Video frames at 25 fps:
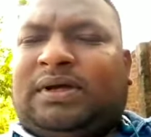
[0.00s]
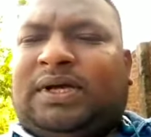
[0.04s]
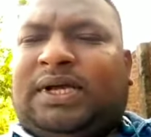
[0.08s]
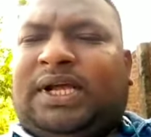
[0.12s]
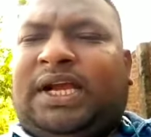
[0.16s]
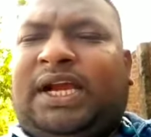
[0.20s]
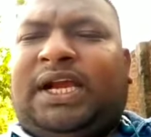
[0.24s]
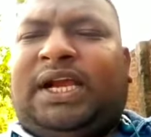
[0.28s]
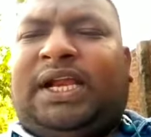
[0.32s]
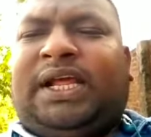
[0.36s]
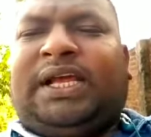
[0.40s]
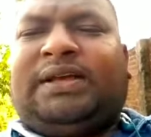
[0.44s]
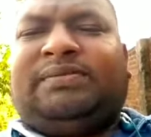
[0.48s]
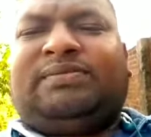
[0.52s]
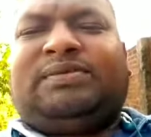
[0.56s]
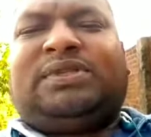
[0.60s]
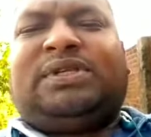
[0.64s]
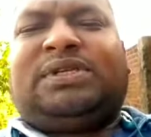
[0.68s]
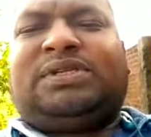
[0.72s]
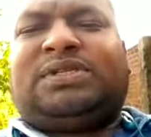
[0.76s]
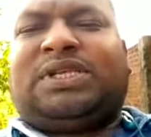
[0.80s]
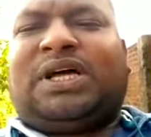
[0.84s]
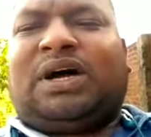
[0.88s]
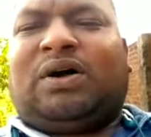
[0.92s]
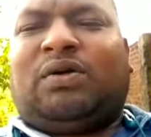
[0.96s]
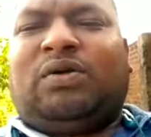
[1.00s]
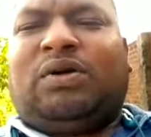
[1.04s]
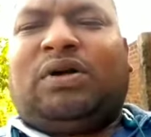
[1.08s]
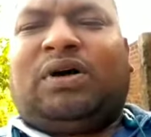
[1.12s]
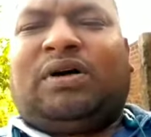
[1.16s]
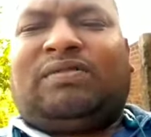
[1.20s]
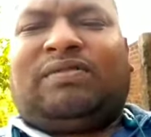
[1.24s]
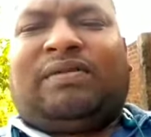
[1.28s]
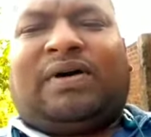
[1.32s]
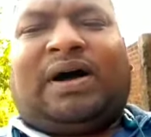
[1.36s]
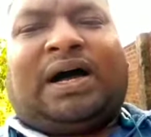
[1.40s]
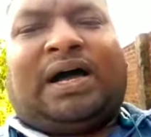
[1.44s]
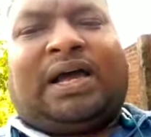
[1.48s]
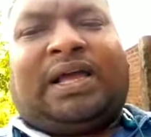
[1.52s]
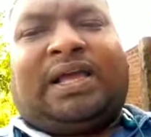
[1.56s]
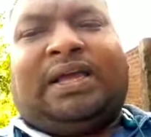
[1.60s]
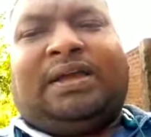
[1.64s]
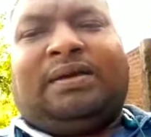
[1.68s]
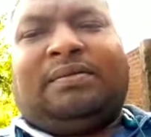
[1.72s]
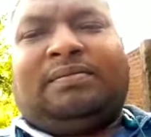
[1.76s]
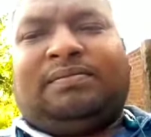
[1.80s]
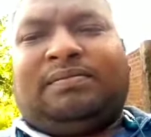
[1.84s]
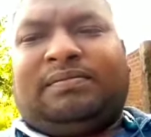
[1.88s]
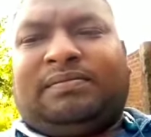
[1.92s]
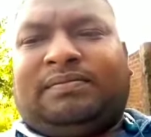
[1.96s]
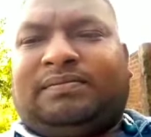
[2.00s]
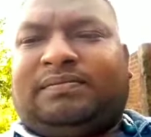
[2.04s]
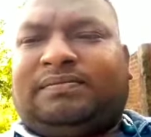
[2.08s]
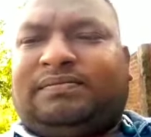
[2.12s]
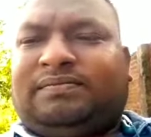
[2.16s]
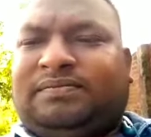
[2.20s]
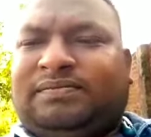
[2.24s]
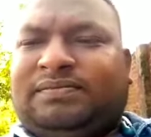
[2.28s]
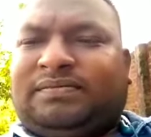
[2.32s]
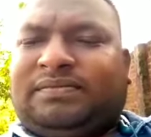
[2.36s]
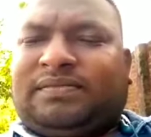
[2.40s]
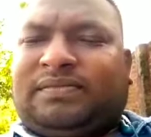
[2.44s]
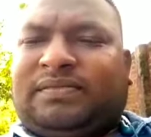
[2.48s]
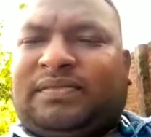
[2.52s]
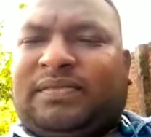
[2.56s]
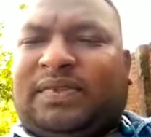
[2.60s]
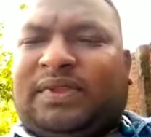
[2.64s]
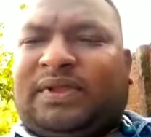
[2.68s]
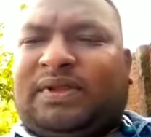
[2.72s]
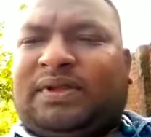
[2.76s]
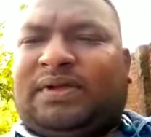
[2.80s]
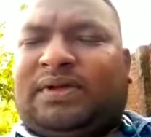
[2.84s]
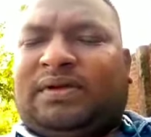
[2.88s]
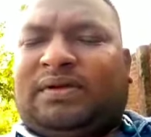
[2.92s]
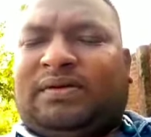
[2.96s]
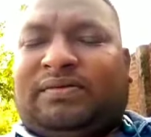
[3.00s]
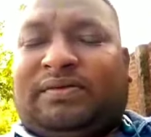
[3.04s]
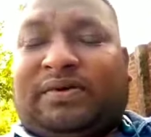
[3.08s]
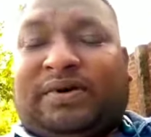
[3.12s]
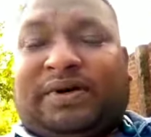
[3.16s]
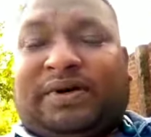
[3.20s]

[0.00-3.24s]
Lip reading: it gives the sound of I. For